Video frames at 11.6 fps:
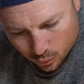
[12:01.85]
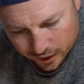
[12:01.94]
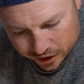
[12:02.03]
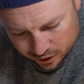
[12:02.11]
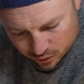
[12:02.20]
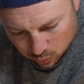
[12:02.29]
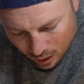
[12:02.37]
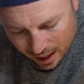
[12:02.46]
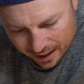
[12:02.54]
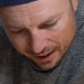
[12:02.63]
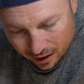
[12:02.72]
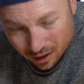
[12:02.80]
which is
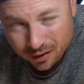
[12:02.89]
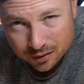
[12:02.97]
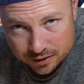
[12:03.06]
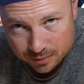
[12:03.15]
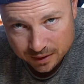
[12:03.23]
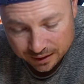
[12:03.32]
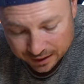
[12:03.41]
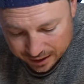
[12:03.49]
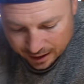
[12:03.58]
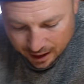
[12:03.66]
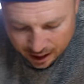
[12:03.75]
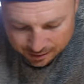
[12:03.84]
why
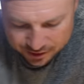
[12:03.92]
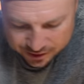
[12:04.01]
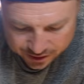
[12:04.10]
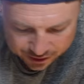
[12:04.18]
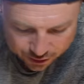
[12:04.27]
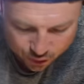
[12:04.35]
ultimately I'm just gonna